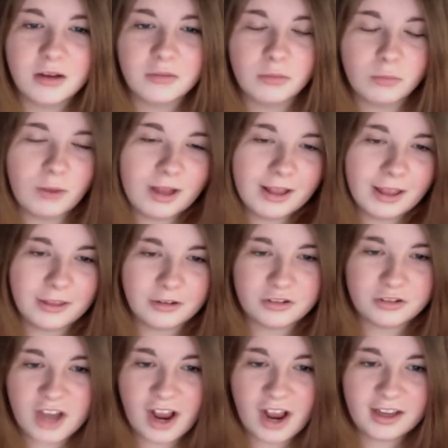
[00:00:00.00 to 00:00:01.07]
red leather
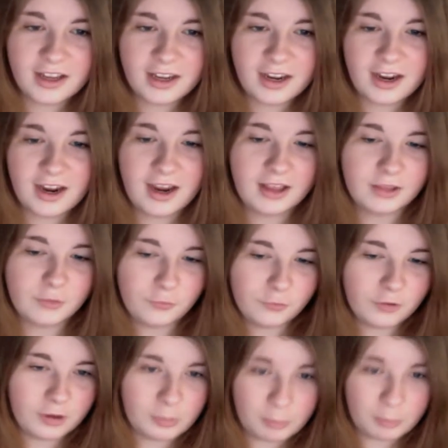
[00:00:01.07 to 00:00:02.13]
jacket, and the
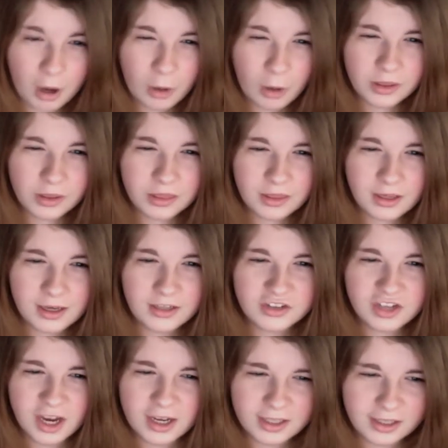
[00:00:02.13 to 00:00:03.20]
furry boa thing
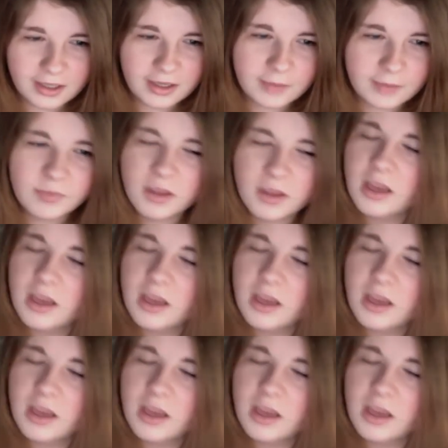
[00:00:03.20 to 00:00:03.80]
jacket,